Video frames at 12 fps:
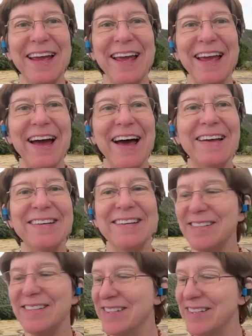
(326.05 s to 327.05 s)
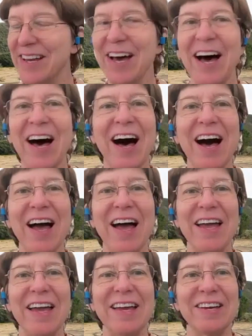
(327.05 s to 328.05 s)
and
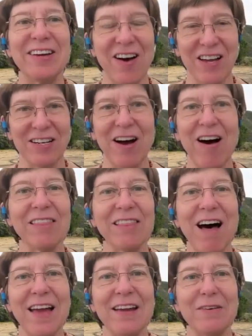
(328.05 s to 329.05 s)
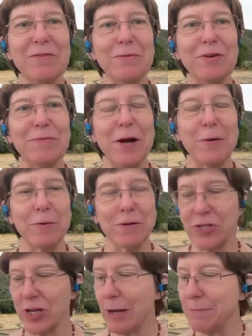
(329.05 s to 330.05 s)
I got online with my
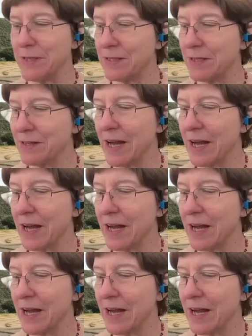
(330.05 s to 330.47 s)
workshops.